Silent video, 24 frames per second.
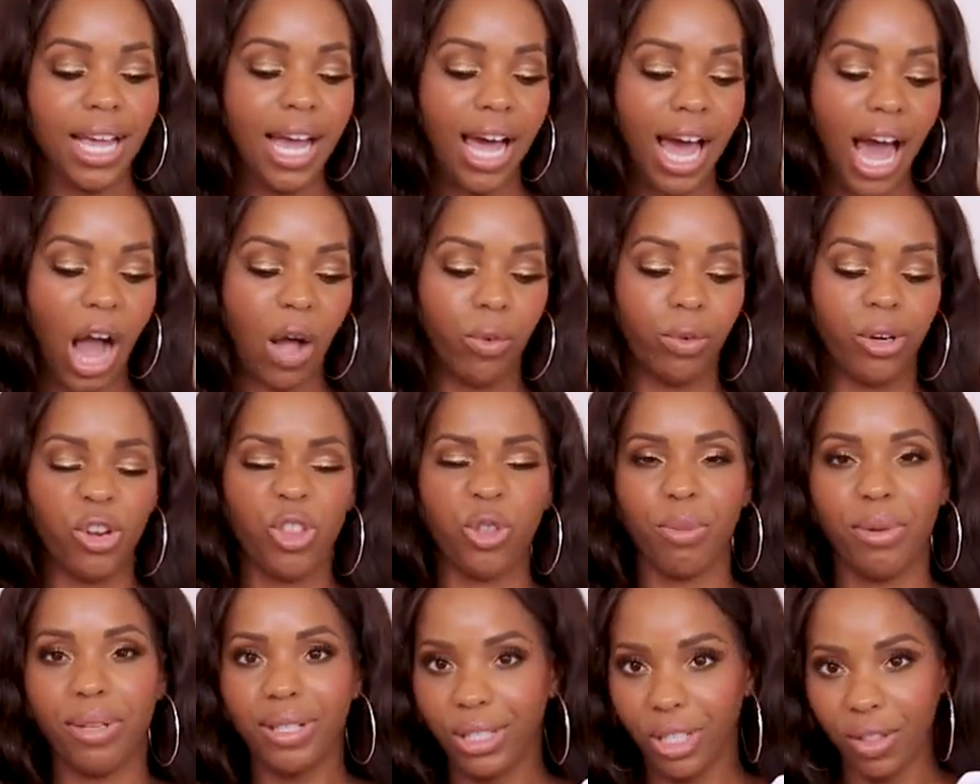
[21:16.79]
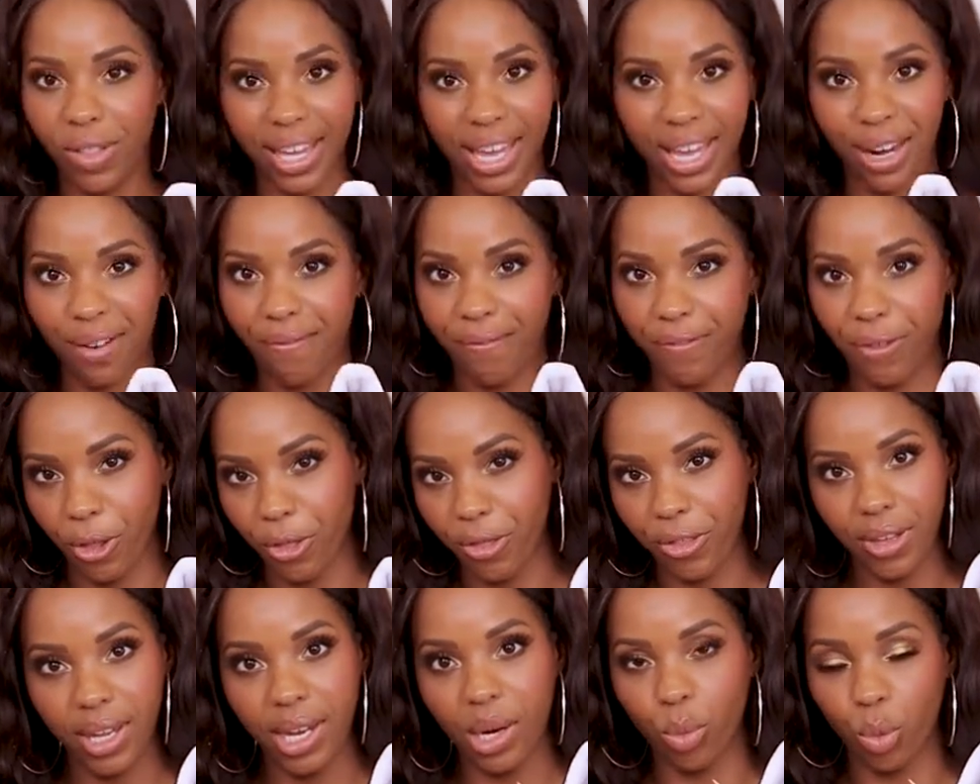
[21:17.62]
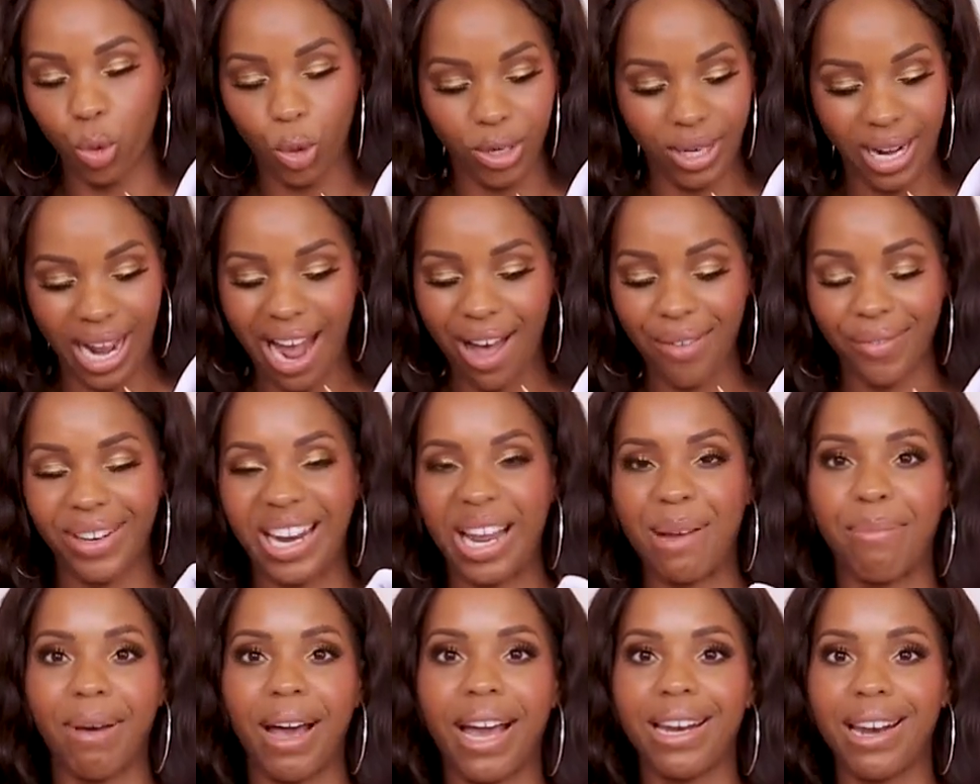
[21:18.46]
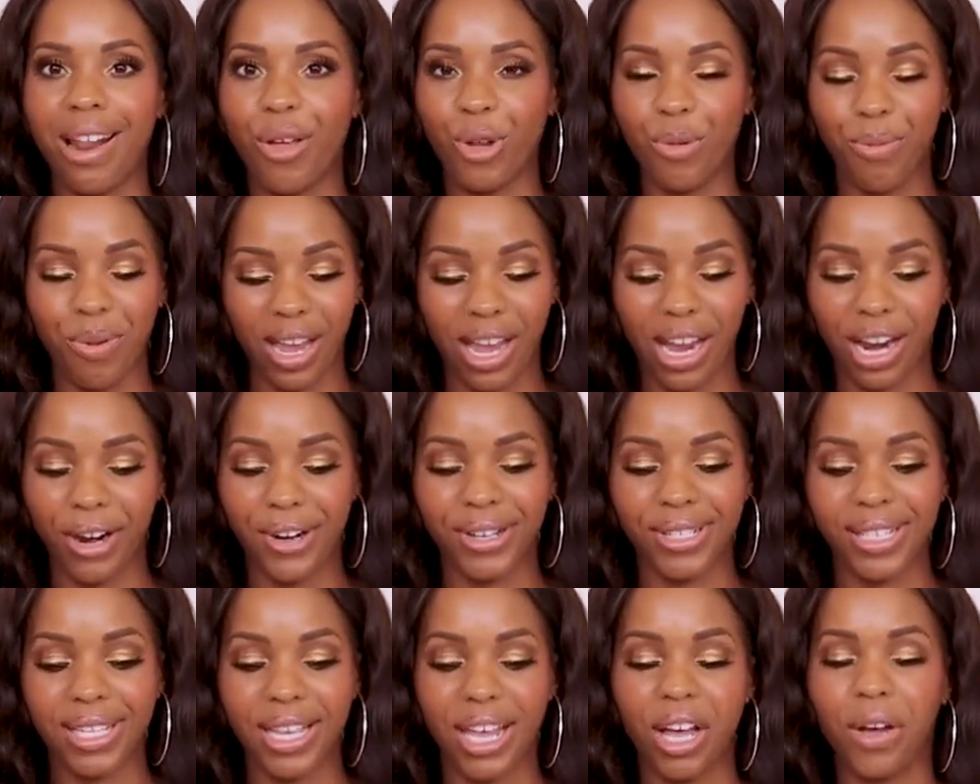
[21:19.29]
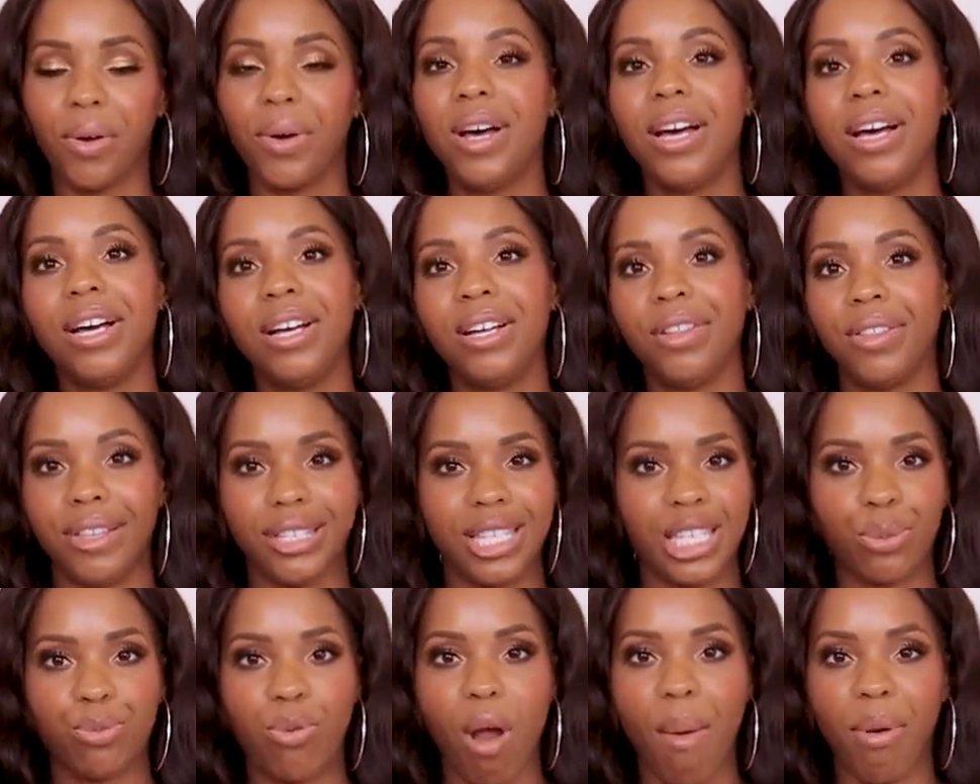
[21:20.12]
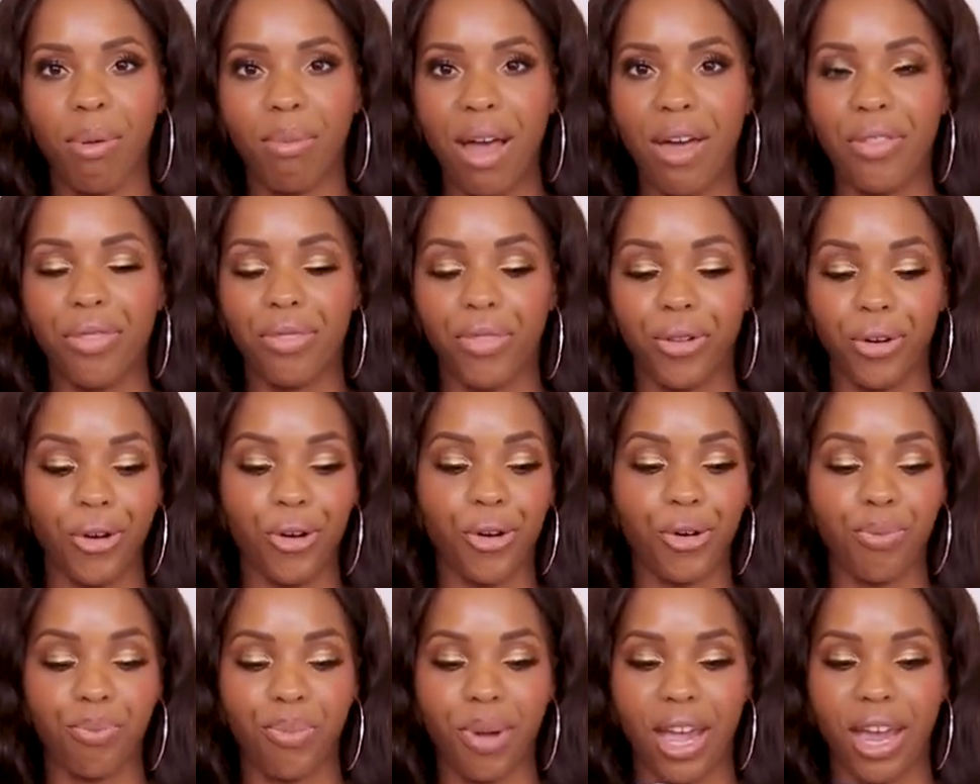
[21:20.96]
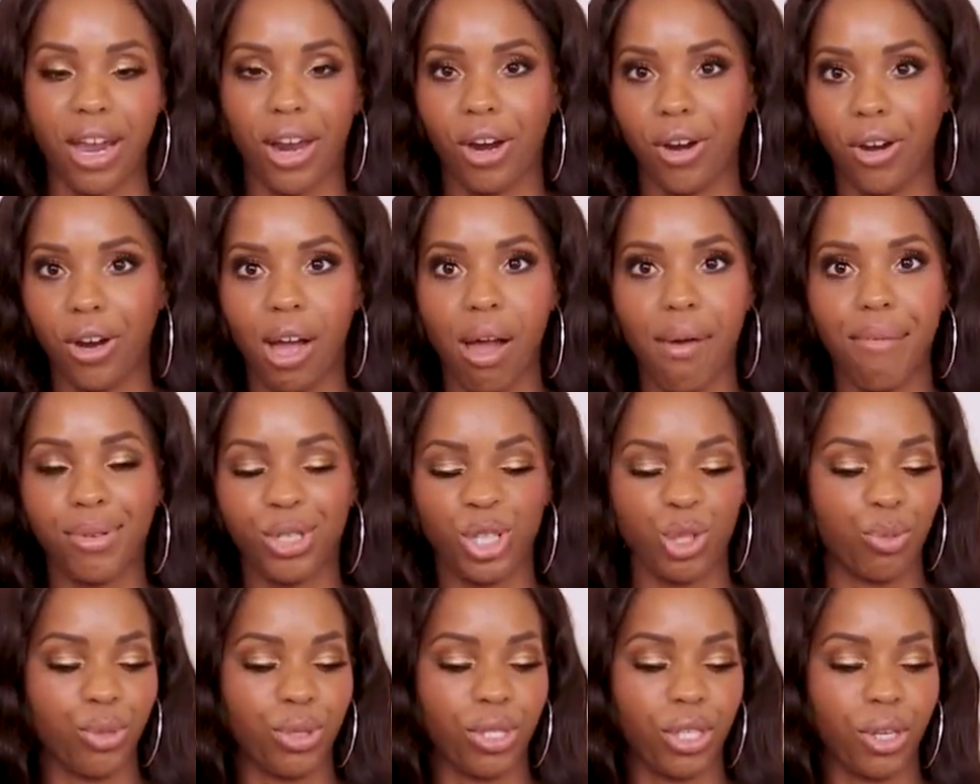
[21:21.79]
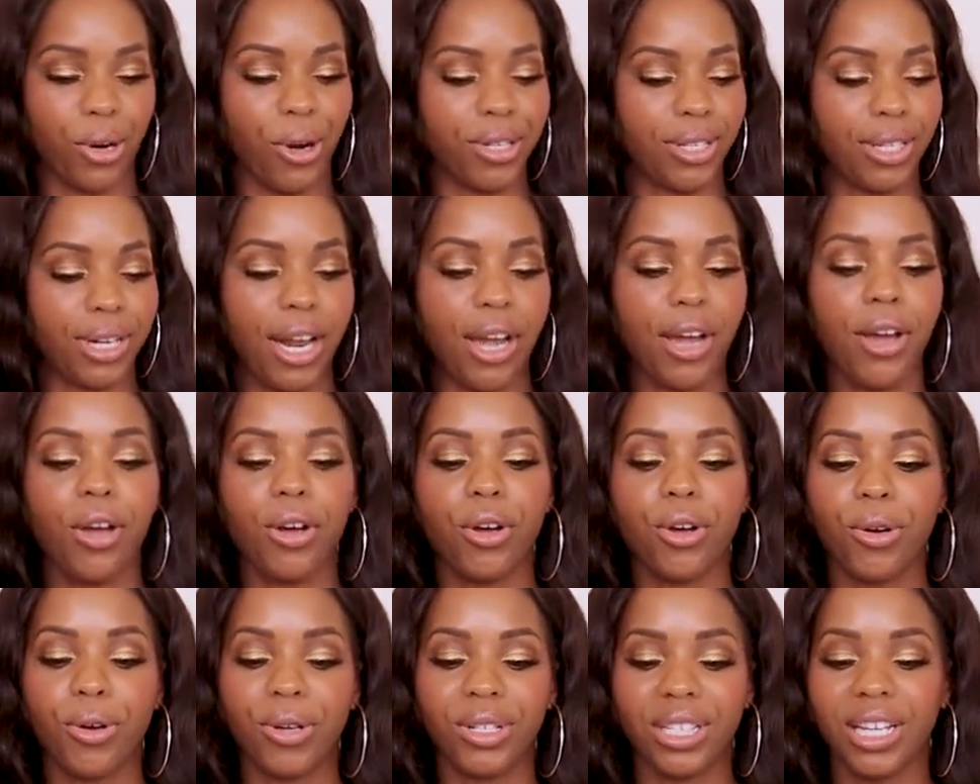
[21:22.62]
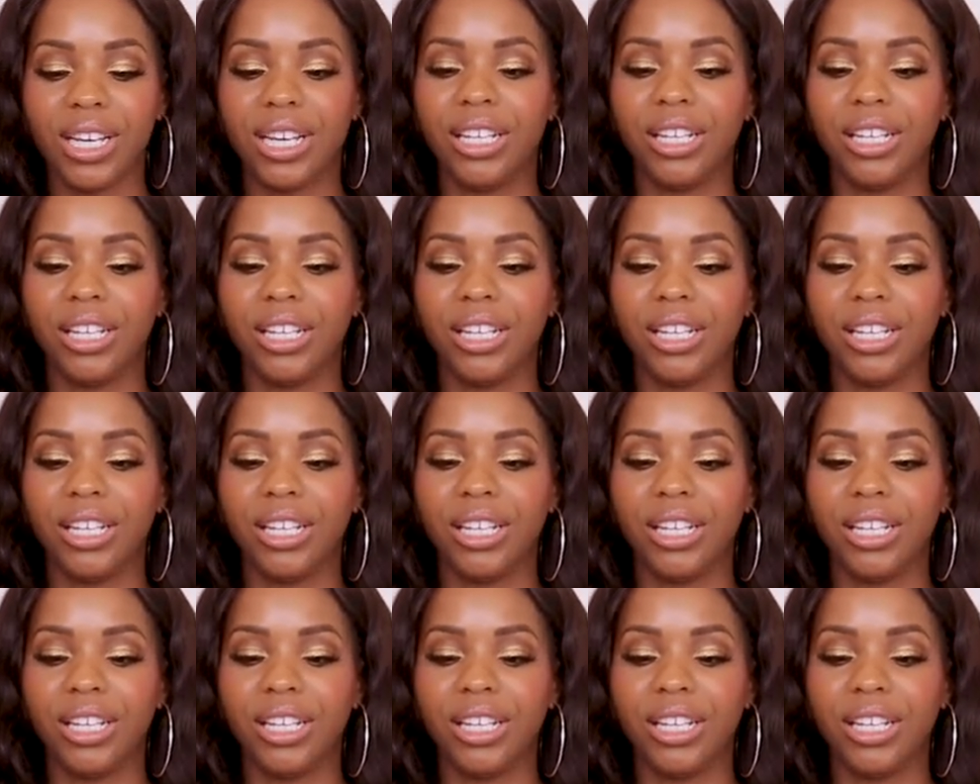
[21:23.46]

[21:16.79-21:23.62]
I wear them until they get filthy and worn out, then I buy another pair. So this is probably my third pair of Superstars that I own.